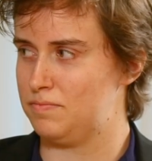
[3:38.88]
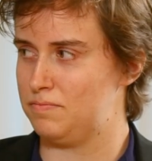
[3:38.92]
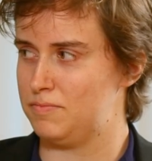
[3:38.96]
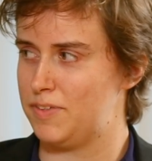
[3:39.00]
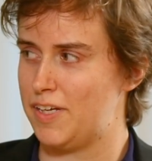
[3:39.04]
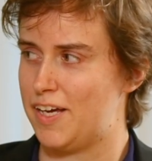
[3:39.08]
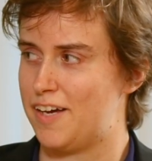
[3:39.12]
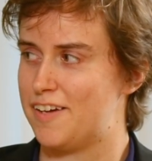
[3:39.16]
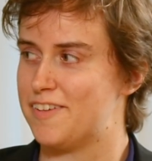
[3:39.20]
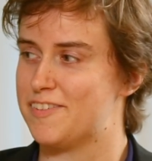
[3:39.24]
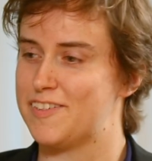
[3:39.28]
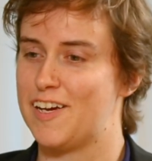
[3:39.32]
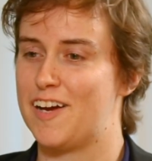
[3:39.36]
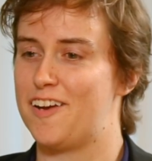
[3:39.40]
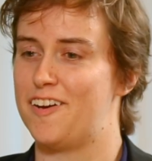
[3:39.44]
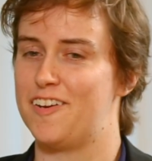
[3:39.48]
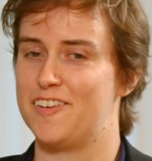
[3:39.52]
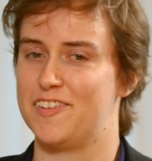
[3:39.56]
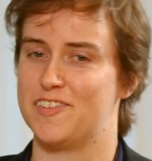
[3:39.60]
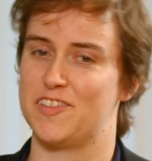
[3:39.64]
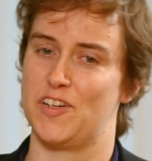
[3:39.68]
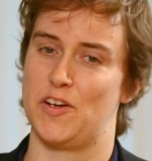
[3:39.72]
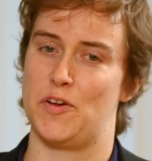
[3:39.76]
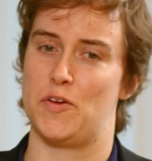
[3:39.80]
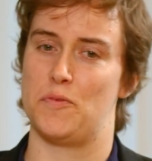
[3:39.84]
Yeah, exactly.
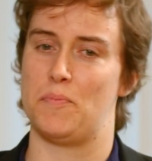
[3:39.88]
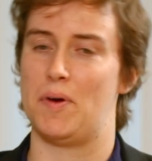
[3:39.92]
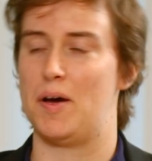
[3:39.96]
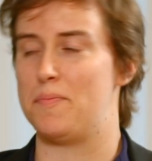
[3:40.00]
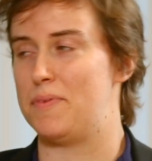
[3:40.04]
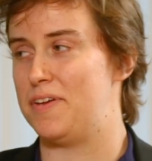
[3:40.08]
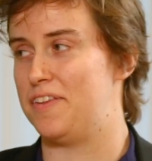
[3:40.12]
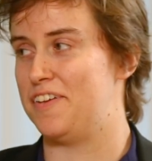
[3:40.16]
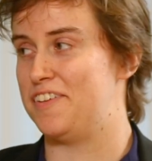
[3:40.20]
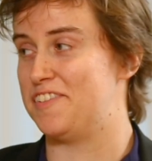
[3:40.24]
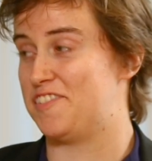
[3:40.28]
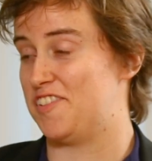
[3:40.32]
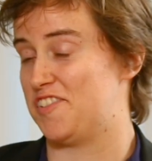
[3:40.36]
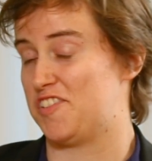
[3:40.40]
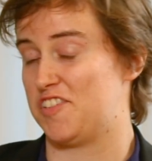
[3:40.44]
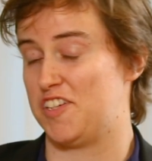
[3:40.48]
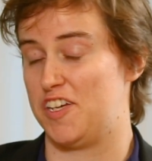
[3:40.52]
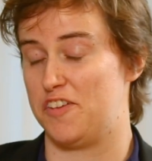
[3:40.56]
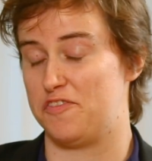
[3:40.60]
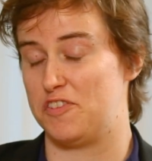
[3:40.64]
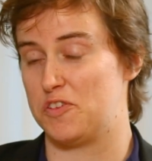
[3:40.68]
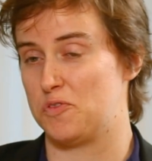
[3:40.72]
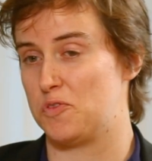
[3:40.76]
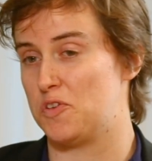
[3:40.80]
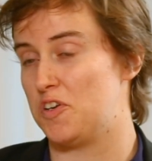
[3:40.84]
So it might be that there's a
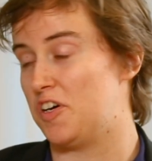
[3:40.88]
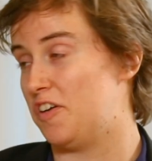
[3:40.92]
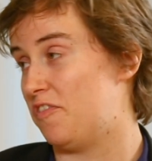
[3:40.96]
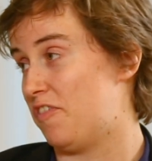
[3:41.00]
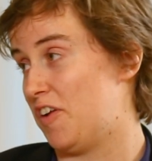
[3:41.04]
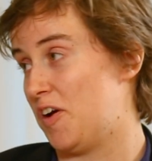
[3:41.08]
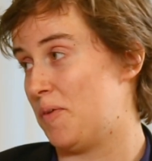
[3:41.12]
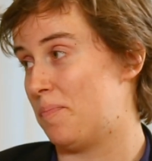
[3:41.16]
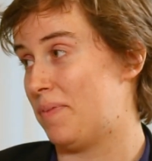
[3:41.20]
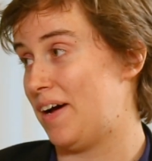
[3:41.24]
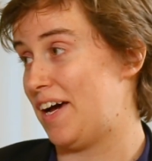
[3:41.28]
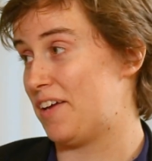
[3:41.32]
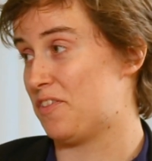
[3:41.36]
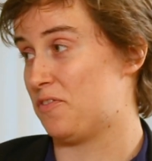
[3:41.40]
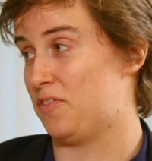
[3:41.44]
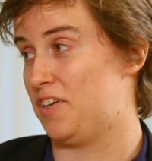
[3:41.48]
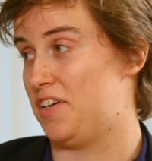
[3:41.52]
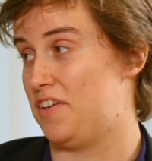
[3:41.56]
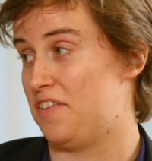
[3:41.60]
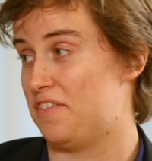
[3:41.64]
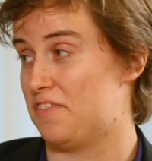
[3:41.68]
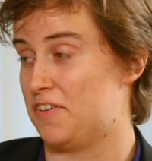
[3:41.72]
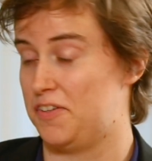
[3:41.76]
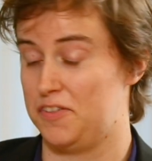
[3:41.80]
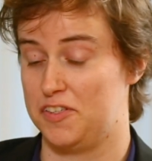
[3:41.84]
surface water flow pathway
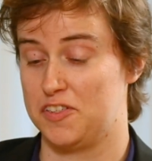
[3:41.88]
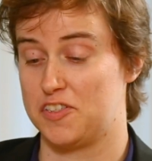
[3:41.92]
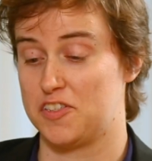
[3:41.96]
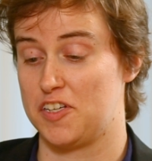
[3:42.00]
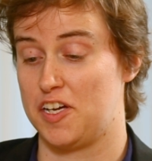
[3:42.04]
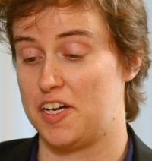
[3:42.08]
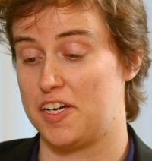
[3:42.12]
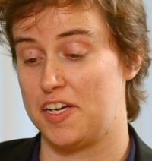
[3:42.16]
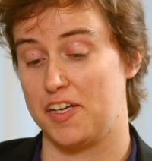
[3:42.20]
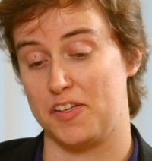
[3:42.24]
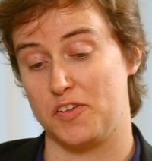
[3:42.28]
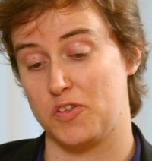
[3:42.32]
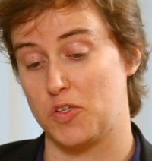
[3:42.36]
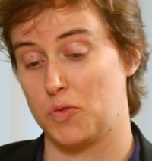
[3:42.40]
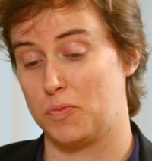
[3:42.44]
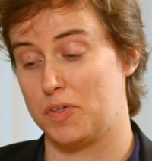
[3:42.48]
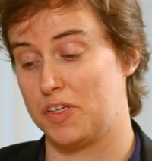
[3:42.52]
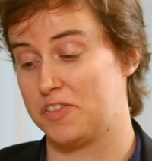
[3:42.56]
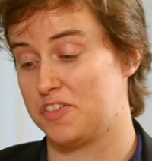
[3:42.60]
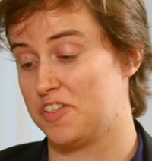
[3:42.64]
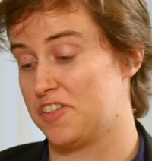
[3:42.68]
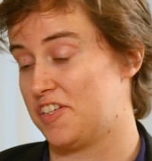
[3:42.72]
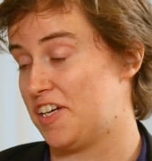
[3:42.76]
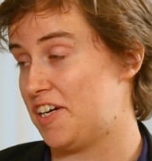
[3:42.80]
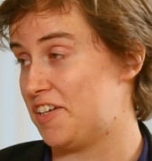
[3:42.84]
through the site and someone's
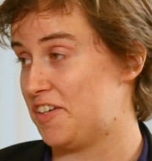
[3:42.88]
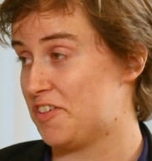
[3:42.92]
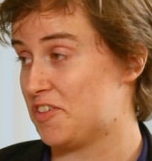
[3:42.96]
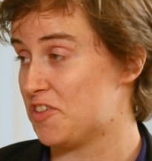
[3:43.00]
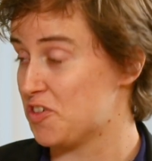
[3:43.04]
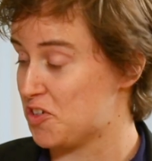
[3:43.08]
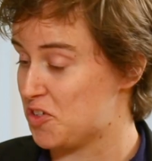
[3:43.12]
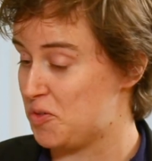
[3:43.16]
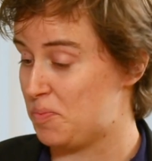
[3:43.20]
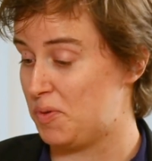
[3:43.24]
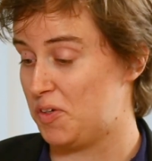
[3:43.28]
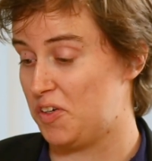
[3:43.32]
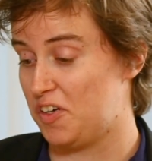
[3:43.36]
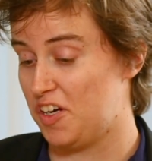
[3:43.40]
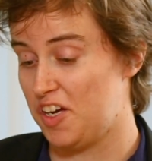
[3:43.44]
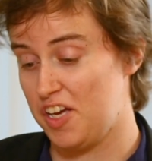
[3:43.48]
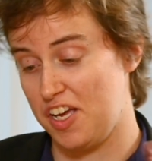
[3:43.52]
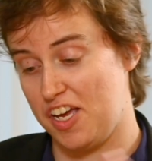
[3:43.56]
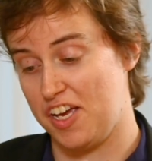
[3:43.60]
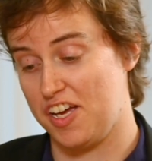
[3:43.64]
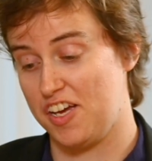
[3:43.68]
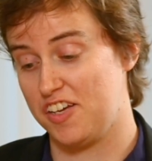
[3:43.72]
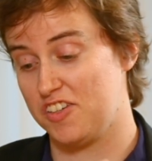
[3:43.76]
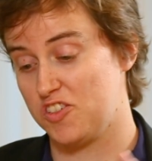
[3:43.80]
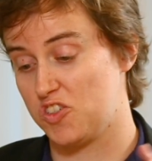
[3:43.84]
decided just to put
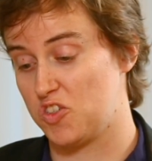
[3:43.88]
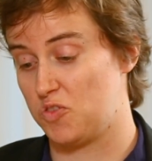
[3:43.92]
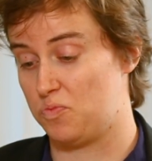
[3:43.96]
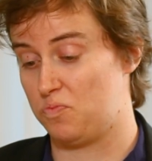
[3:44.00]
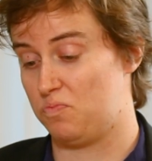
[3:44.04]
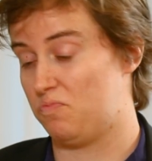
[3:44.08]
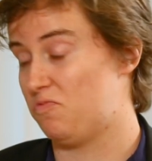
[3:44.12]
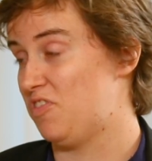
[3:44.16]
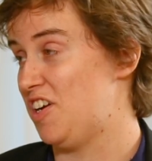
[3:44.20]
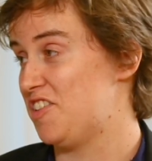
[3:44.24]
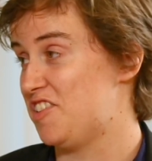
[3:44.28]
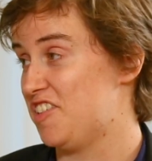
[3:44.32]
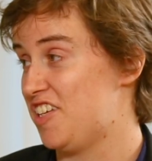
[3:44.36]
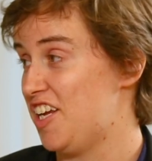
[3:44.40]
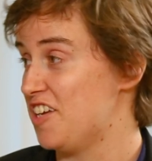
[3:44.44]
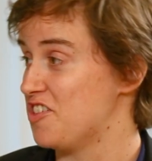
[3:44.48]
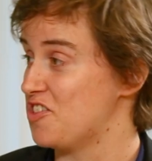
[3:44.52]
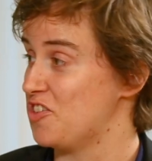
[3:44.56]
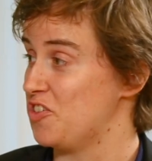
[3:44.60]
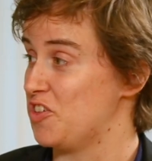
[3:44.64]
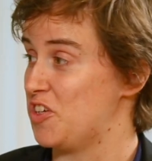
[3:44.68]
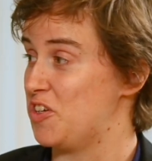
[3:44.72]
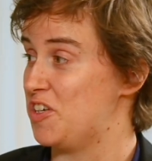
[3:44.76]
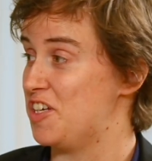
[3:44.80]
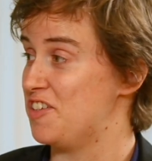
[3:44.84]
some
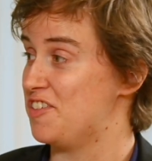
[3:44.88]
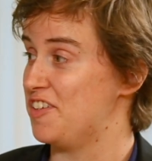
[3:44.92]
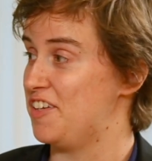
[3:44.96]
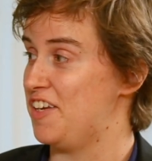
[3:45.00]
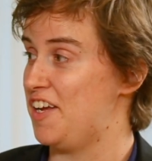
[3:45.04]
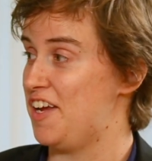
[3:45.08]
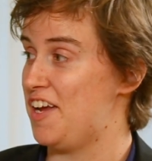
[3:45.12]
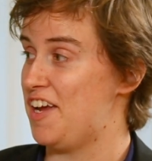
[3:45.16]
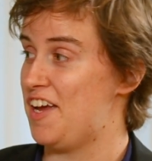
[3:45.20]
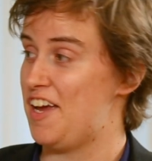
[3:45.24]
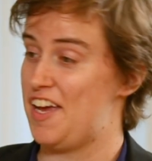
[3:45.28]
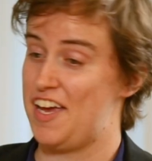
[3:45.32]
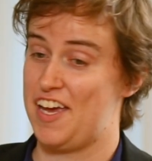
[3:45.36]
residential units in it.